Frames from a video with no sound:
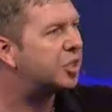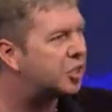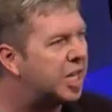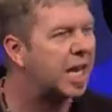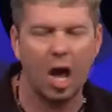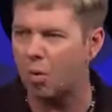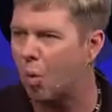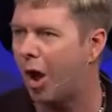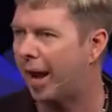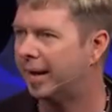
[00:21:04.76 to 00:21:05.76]
to sit on
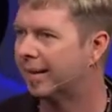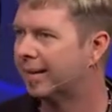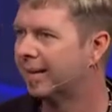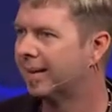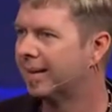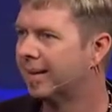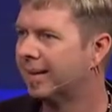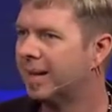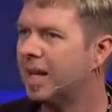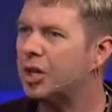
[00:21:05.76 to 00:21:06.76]
one.
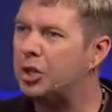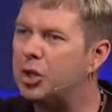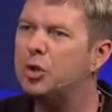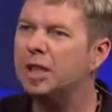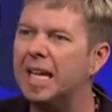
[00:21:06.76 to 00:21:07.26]
You